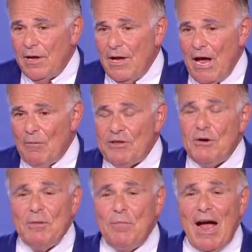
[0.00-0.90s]
And we
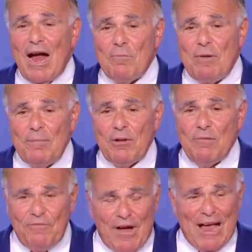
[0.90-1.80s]
do admire people who
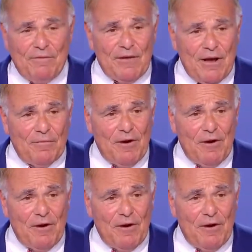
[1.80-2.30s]
fight for their